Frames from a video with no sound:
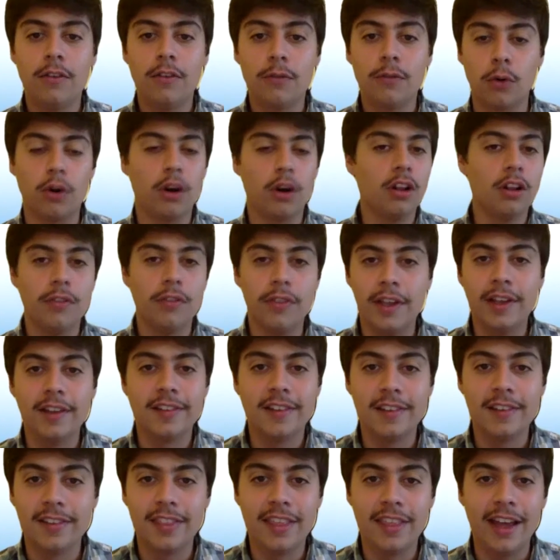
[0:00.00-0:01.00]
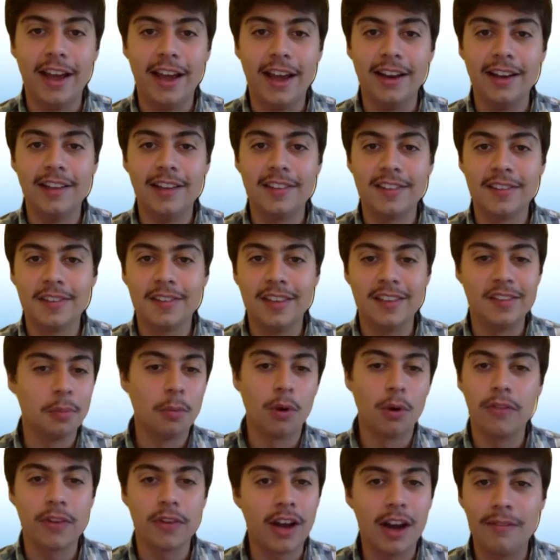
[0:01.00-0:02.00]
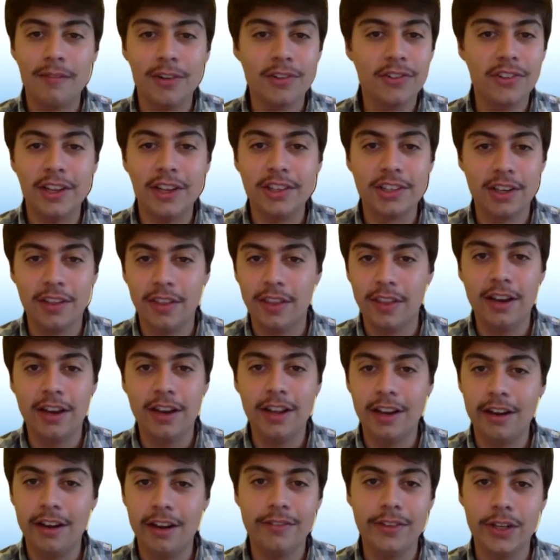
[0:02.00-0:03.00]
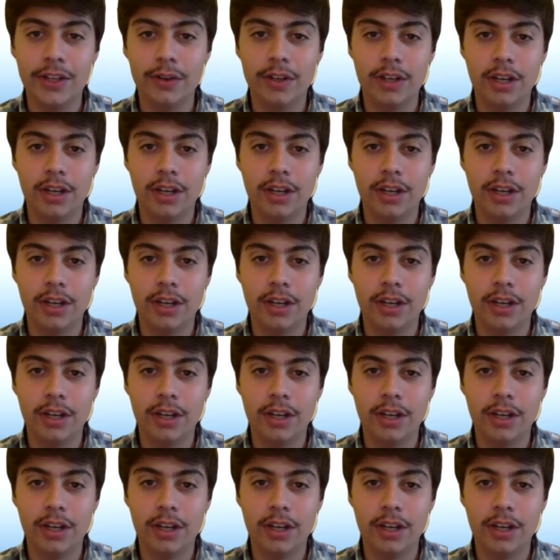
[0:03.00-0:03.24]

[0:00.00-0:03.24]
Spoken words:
all of this is that it's more of a conversation than an interview.